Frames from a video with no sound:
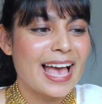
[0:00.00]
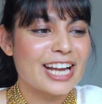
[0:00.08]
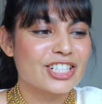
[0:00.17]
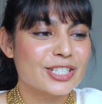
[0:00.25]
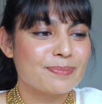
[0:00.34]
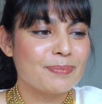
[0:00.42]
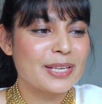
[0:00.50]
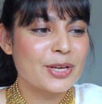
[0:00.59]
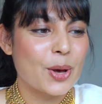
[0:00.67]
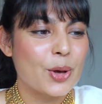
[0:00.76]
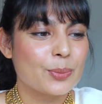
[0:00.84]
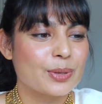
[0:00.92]
And just
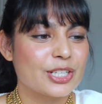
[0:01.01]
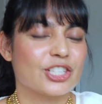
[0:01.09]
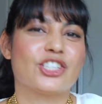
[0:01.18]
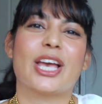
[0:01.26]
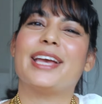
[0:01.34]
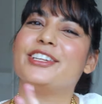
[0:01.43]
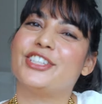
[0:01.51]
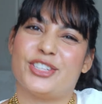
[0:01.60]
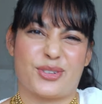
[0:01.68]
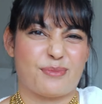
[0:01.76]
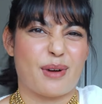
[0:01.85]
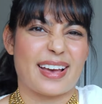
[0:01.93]
being open to changing
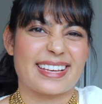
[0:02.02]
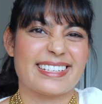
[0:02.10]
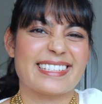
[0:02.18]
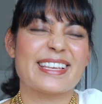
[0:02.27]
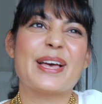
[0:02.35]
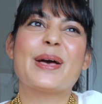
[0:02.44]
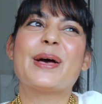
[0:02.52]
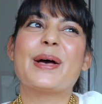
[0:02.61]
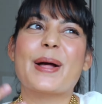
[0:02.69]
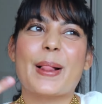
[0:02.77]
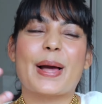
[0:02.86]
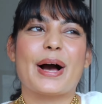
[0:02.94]
your mind
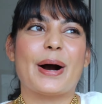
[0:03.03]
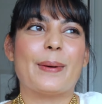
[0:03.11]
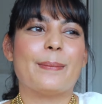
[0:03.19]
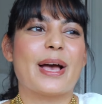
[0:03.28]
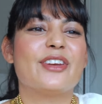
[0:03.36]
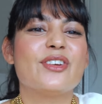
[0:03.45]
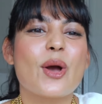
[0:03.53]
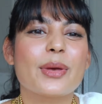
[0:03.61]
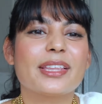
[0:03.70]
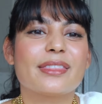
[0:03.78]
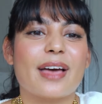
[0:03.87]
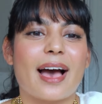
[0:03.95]
um, and
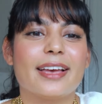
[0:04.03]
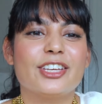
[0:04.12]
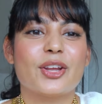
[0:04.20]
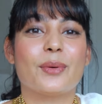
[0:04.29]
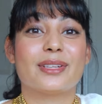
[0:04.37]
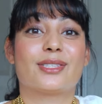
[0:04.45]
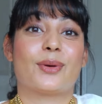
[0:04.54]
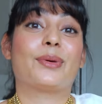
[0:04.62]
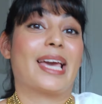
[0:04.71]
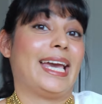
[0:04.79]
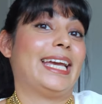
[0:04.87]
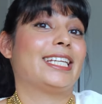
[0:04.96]
knowing that you know it's
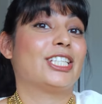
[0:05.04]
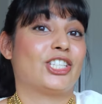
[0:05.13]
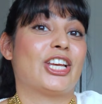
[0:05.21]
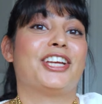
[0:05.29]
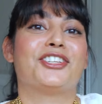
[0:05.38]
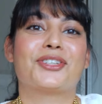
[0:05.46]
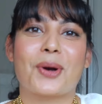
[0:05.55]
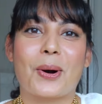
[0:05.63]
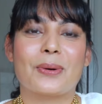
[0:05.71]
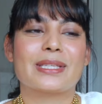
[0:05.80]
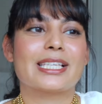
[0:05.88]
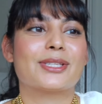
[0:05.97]
okay to change
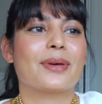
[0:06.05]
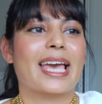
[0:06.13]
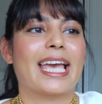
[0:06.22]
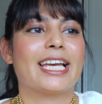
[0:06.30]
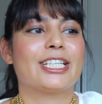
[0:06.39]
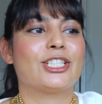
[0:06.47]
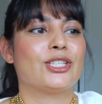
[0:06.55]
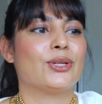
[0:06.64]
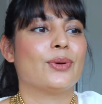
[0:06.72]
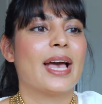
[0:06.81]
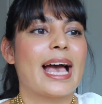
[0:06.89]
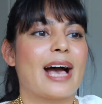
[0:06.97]
goals it's okay
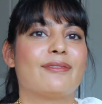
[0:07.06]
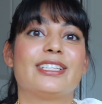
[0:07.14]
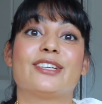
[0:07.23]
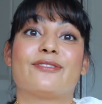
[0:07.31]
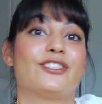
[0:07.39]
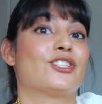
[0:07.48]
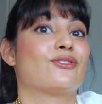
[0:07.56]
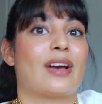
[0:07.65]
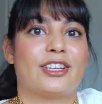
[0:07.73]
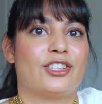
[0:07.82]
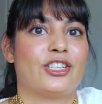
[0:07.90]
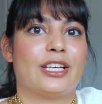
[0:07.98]
to have a different
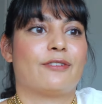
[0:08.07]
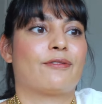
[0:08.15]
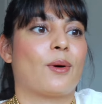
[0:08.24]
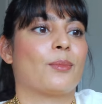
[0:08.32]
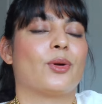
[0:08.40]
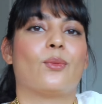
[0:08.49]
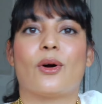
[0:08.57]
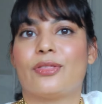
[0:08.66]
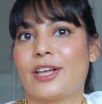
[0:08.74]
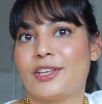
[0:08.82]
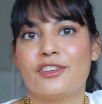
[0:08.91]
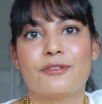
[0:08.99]
strategy from the
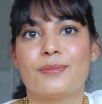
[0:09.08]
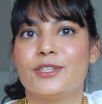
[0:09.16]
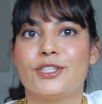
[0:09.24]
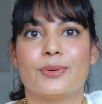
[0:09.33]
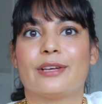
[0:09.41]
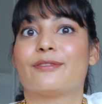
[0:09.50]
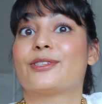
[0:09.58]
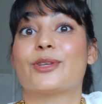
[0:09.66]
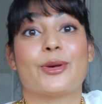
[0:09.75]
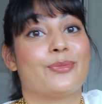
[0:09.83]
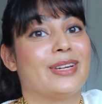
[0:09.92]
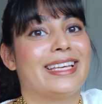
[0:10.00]
one that you've been doing for
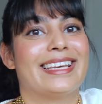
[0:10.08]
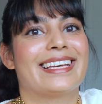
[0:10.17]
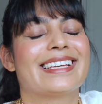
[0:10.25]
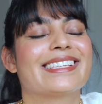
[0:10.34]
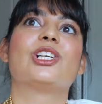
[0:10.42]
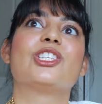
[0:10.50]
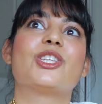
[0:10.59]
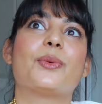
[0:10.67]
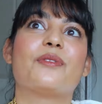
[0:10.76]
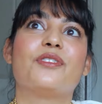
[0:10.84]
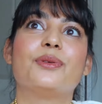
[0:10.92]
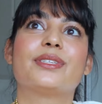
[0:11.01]
so many years so
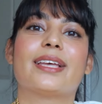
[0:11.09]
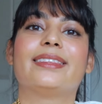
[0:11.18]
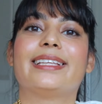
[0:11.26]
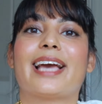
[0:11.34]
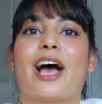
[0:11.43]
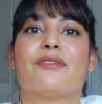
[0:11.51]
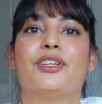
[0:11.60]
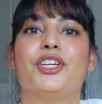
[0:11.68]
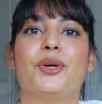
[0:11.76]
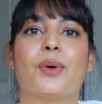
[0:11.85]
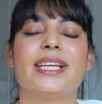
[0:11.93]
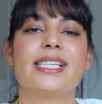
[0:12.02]
if you suddenly have a
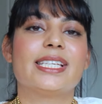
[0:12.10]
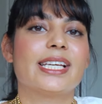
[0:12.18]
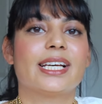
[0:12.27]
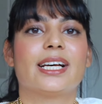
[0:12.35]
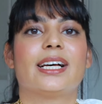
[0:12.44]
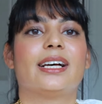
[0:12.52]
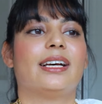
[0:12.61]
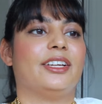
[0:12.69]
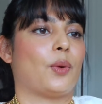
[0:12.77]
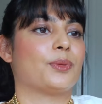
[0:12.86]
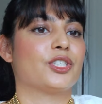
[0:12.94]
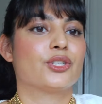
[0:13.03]
new idea
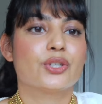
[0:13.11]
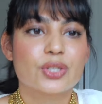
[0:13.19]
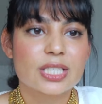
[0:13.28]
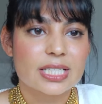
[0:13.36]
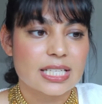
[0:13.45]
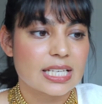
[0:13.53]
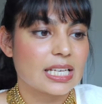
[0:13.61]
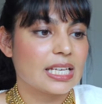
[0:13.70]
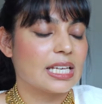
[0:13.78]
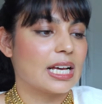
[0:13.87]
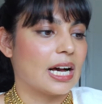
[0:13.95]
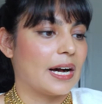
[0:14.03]
an
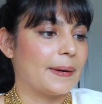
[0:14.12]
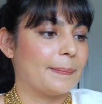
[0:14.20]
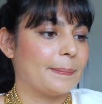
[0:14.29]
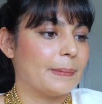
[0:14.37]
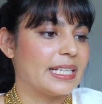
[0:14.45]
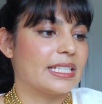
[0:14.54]
opportunity um, a